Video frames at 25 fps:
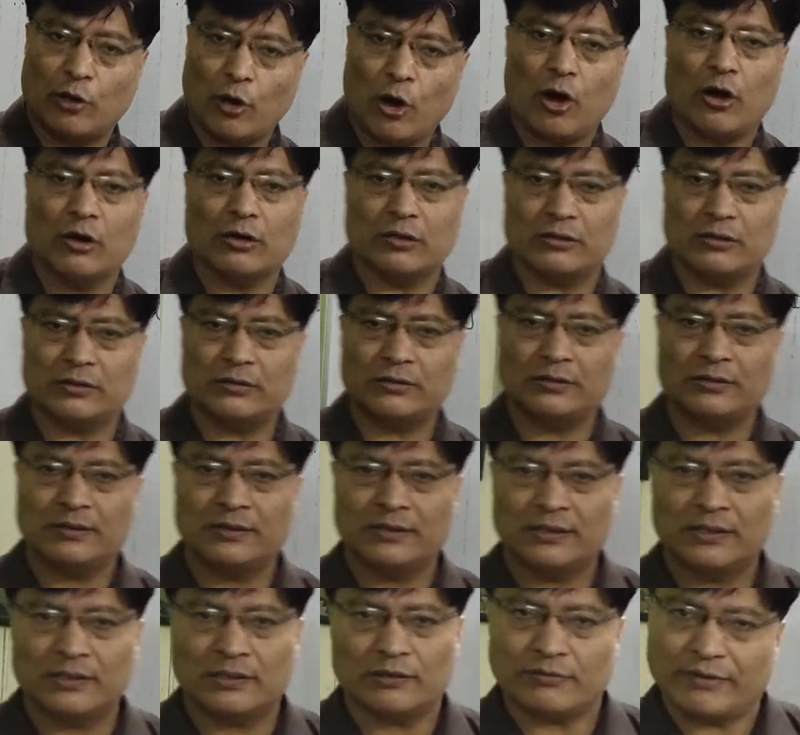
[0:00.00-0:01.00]
log,
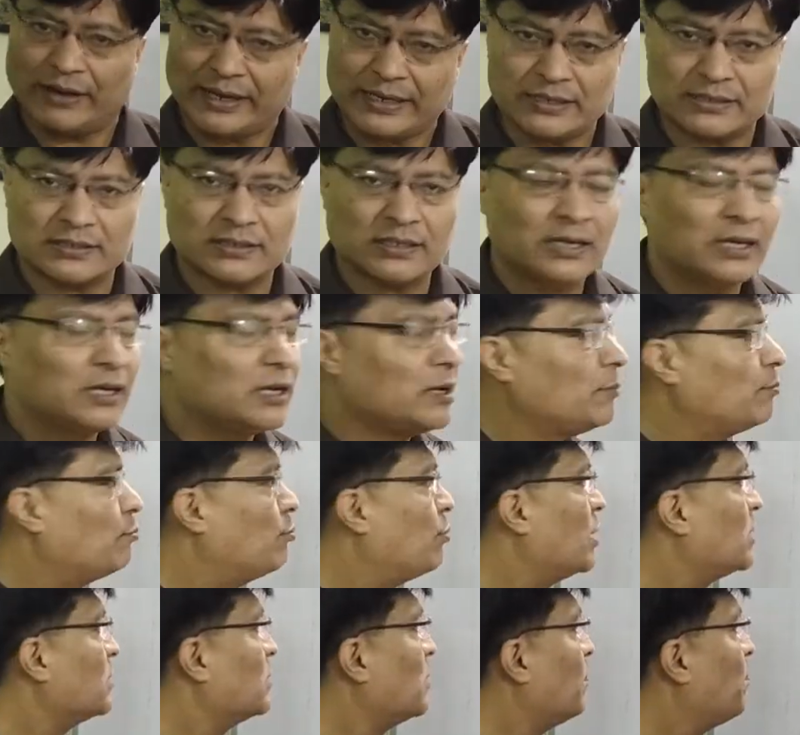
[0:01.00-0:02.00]
right?
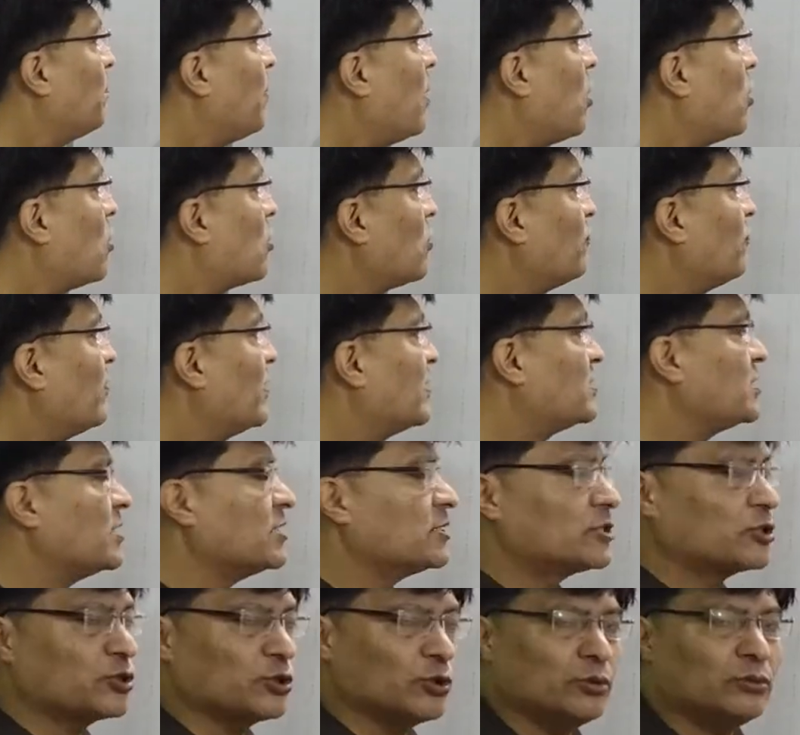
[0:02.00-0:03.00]
But the power of x
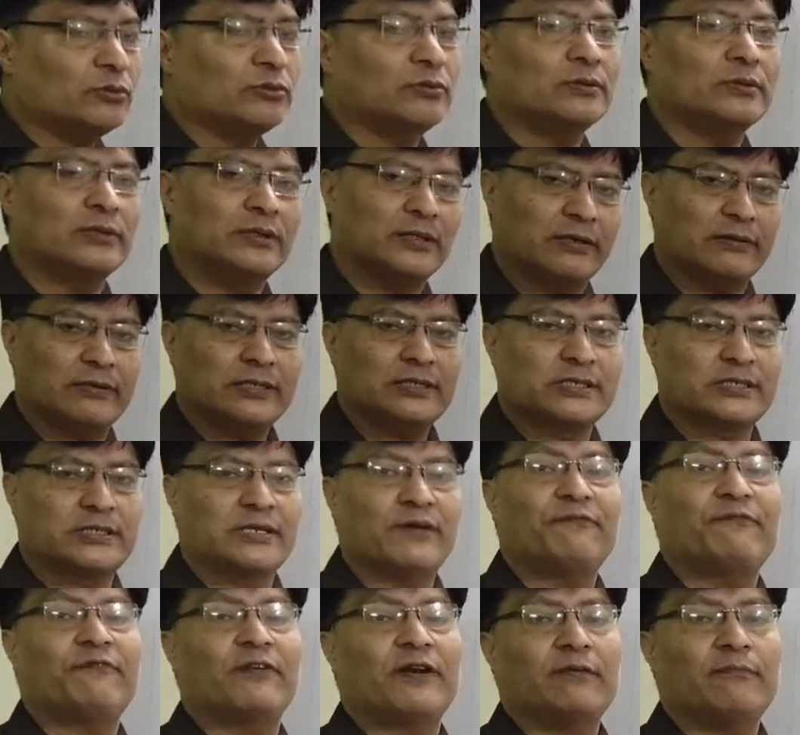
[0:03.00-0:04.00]
is 2, there is
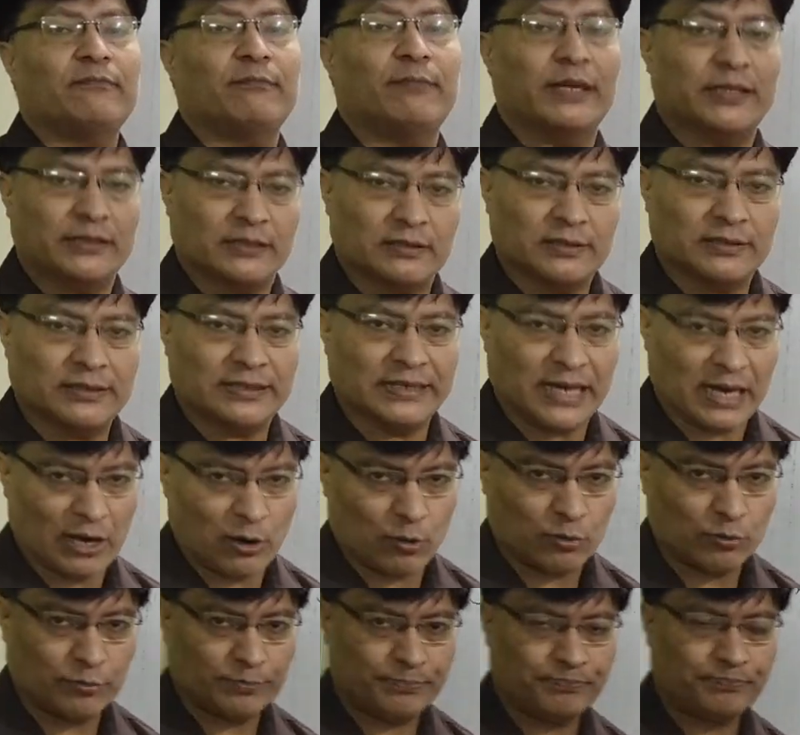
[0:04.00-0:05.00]
different method
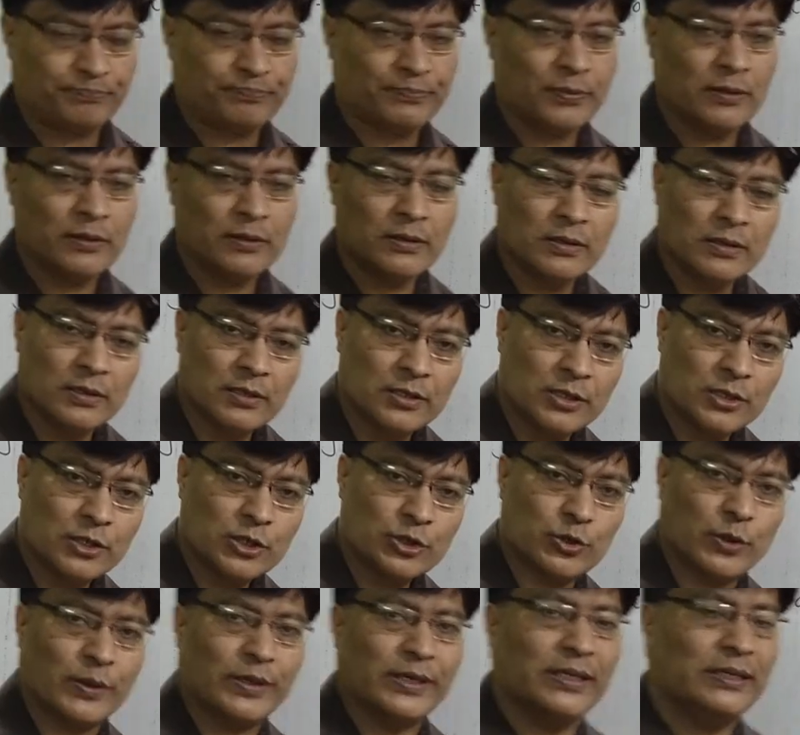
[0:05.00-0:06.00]
now.
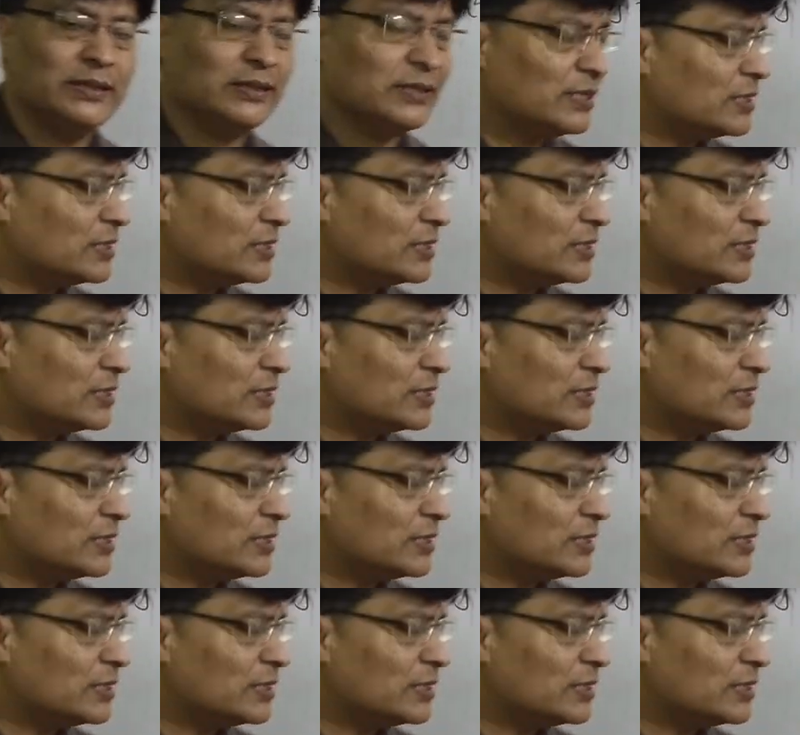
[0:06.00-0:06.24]
So in